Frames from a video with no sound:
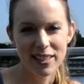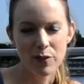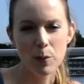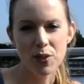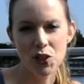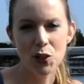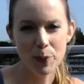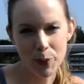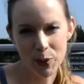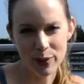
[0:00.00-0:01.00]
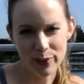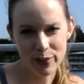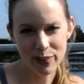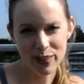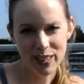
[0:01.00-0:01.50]
From a student point of
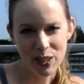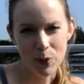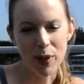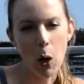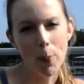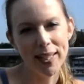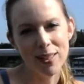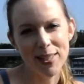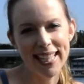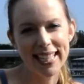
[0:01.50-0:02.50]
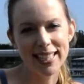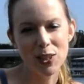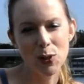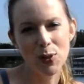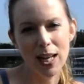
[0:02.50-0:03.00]
view, we commonly hear
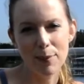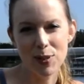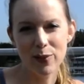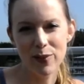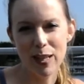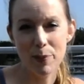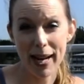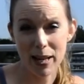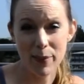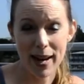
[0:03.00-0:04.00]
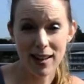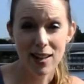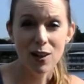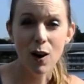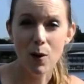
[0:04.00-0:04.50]
two types of feedback about
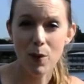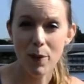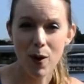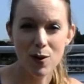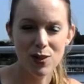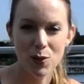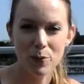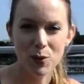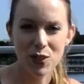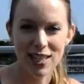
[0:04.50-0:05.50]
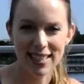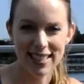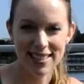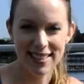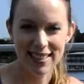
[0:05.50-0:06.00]
Cobra pose or
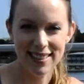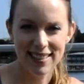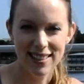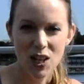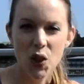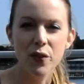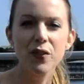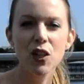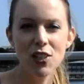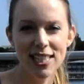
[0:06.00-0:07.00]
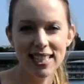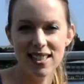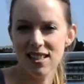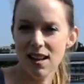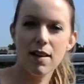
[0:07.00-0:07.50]
Bhujangasana. The first
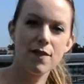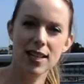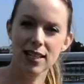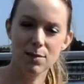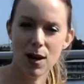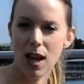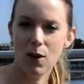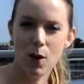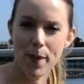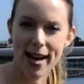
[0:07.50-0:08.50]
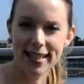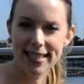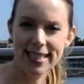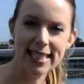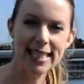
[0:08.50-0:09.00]
is, I feel it in my lower back,
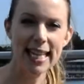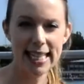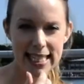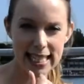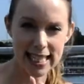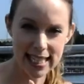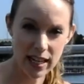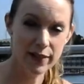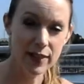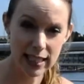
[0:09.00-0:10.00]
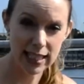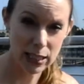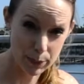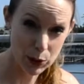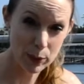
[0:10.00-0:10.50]
and the second is, I feel it in
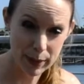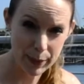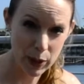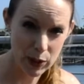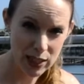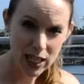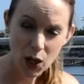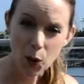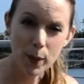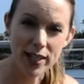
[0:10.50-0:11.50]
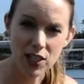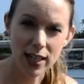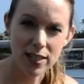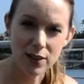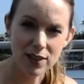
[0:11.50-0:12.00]
the pubic bone or my
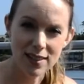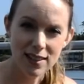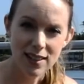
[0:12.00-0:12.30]
genitals.